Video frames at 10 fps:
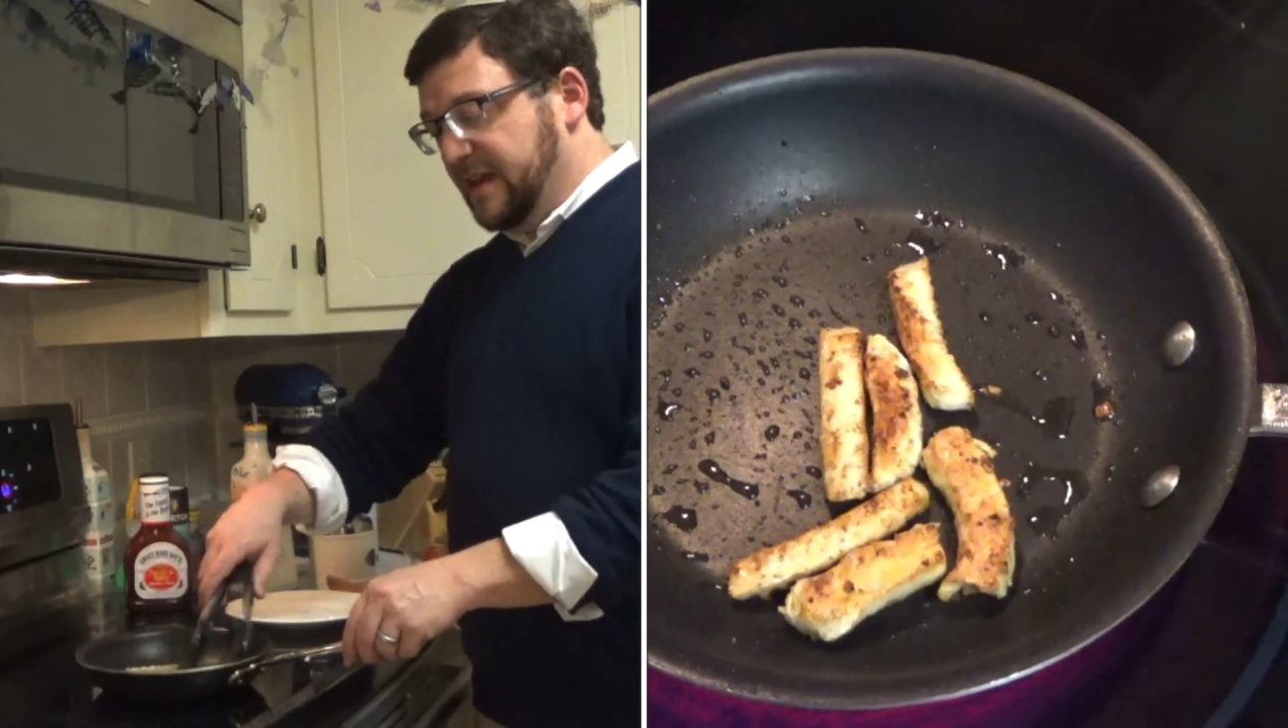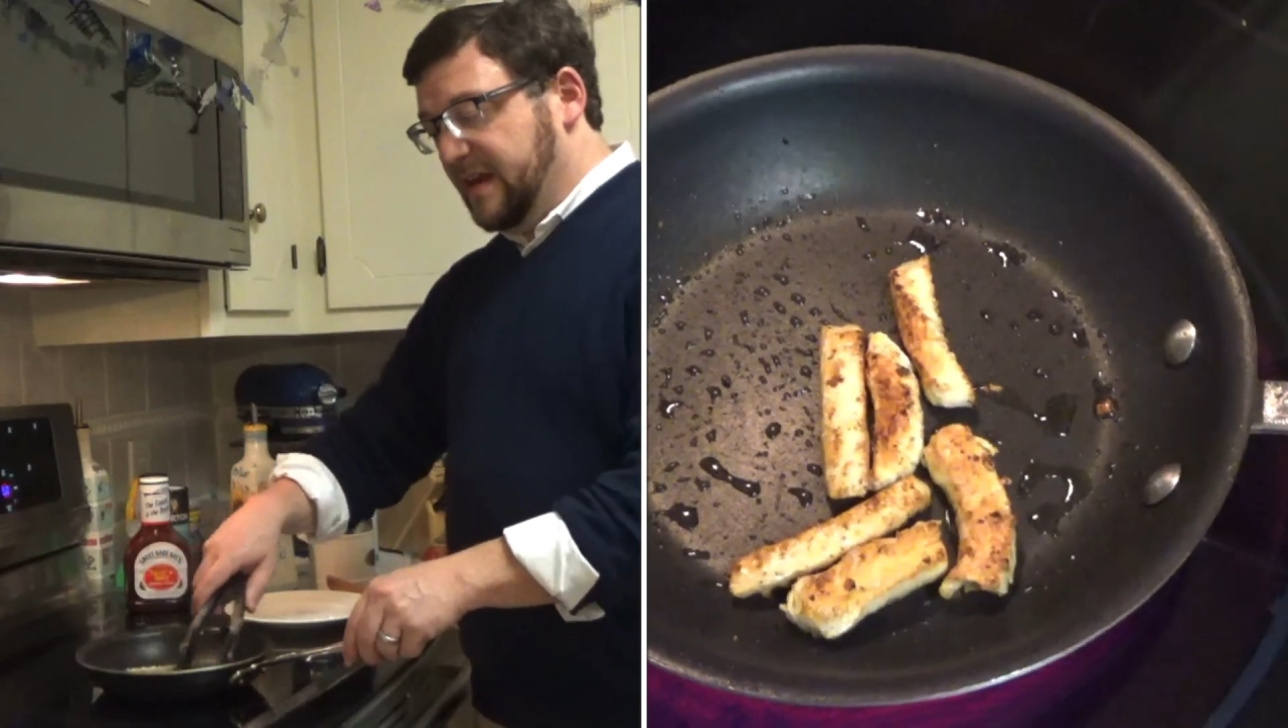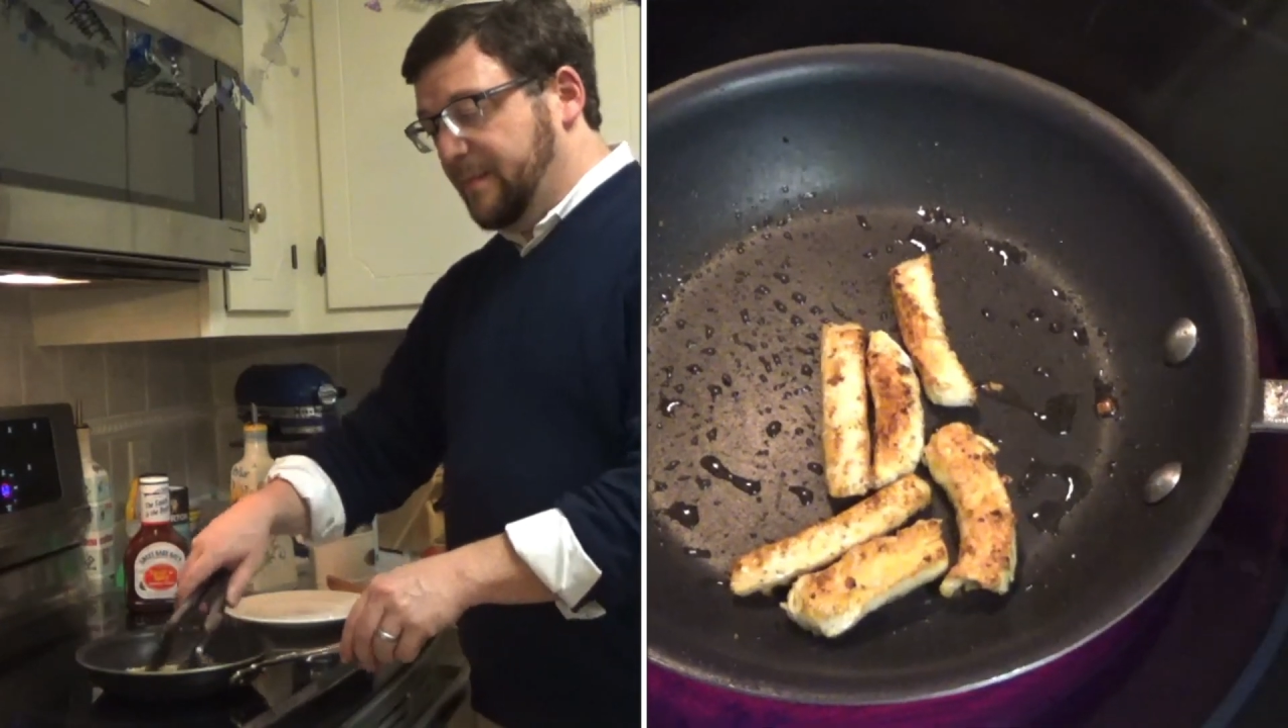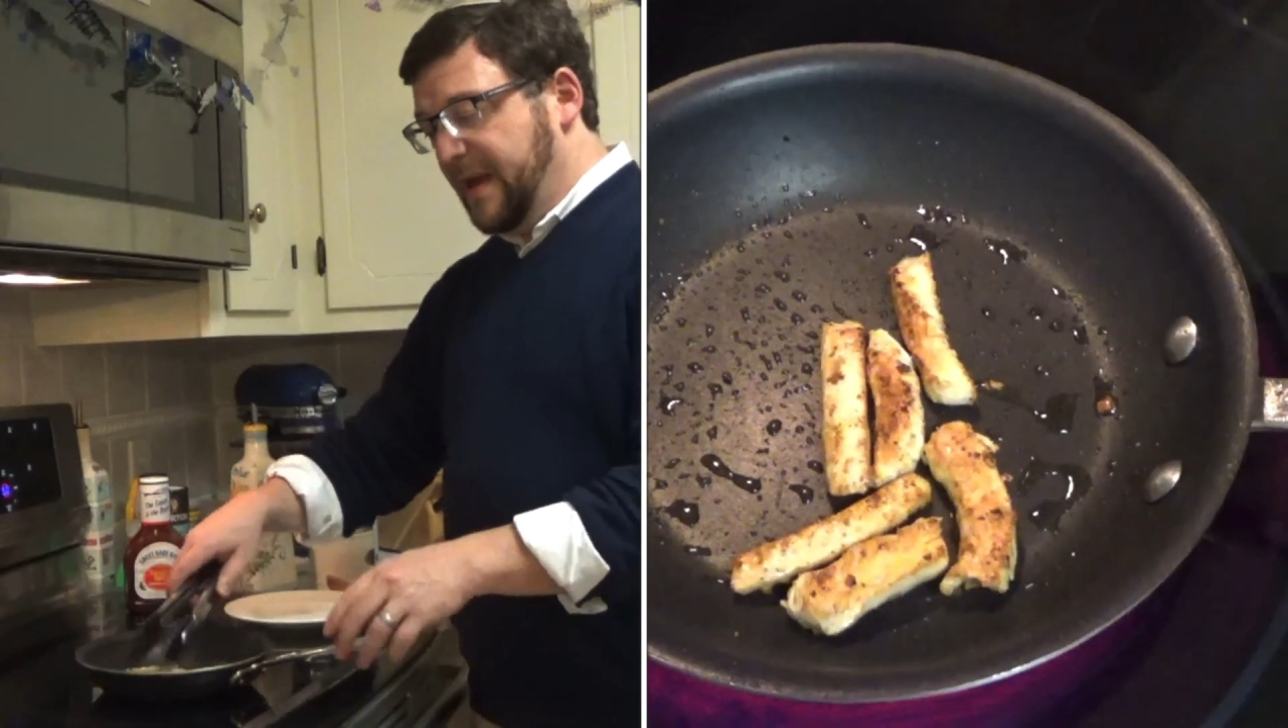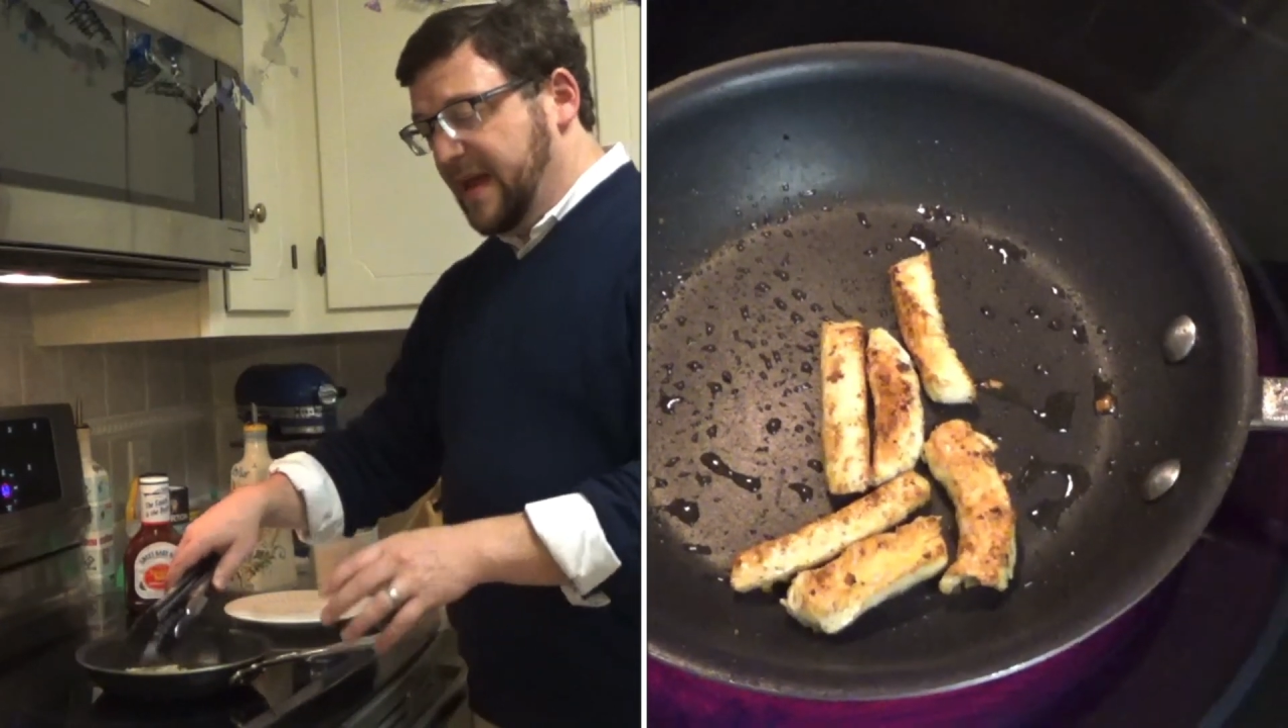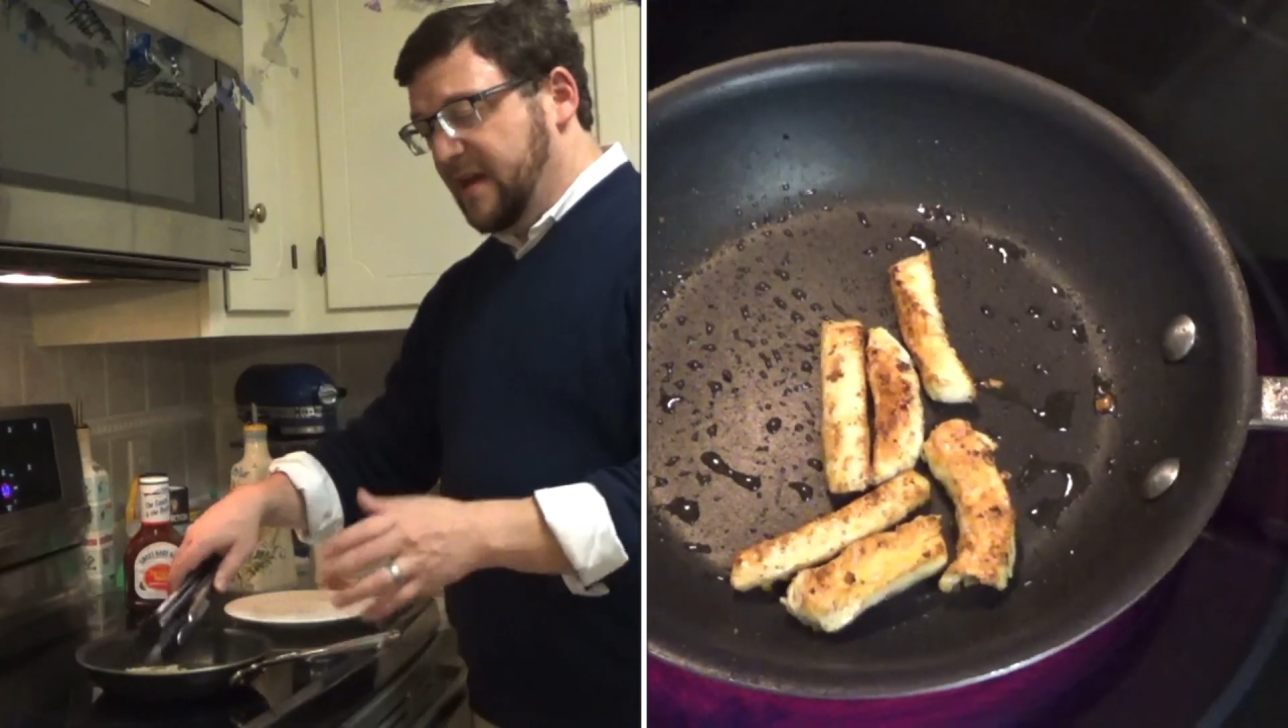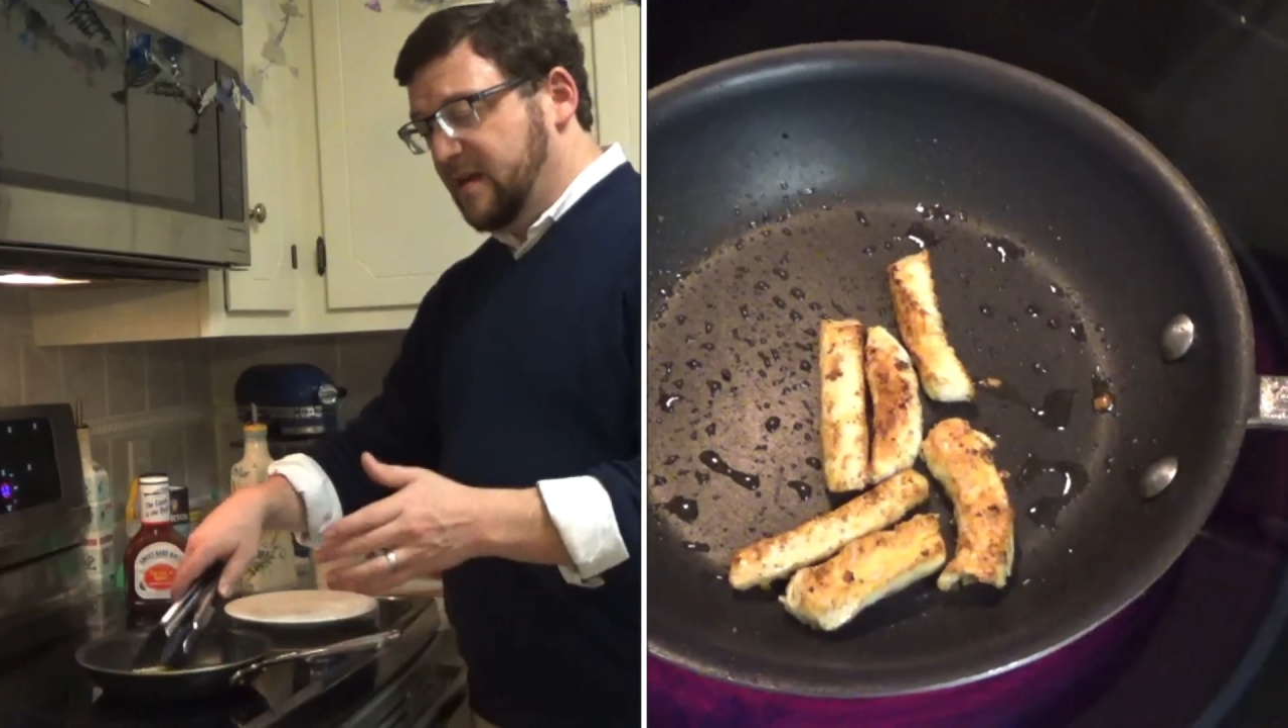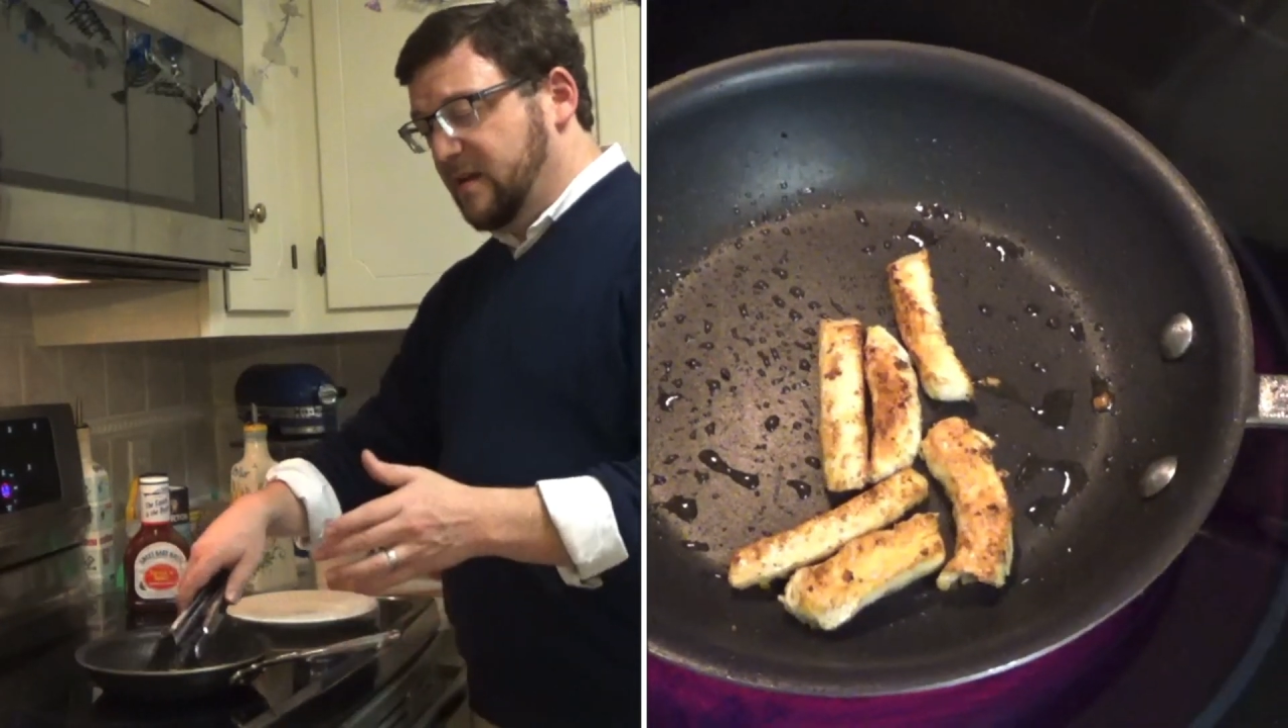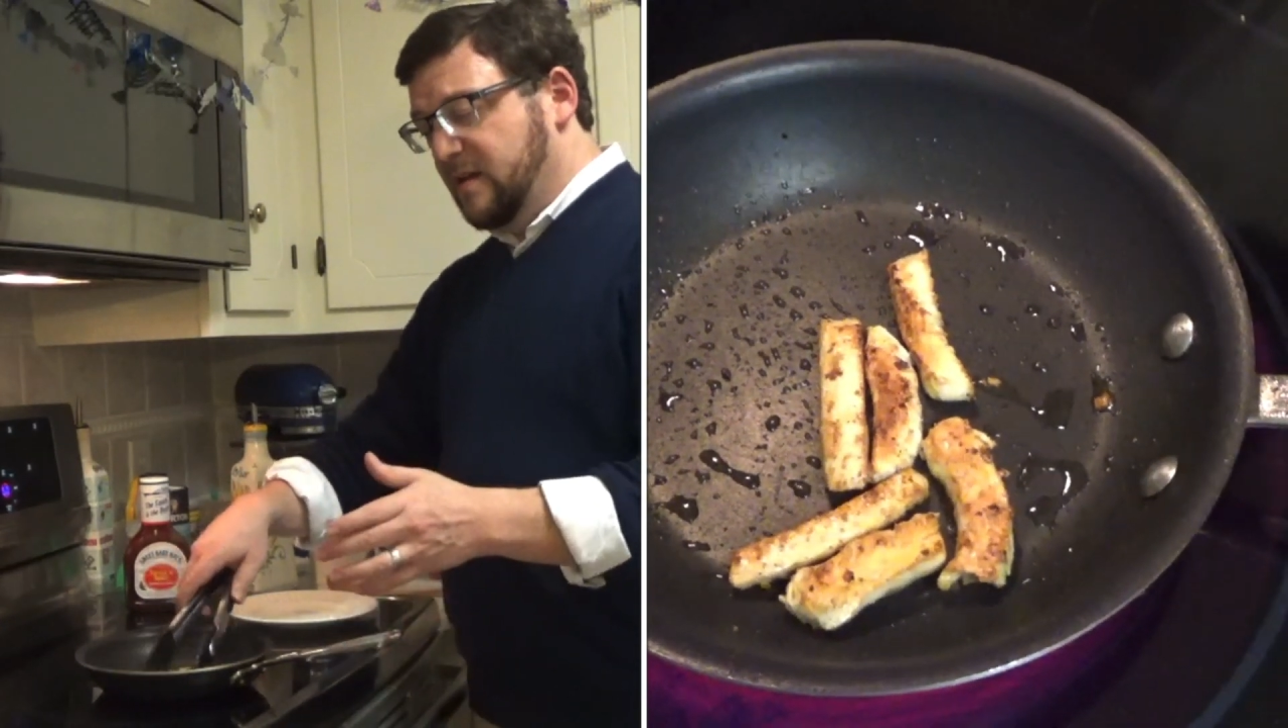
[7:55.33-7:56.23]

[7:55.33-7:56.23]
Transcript: in a pan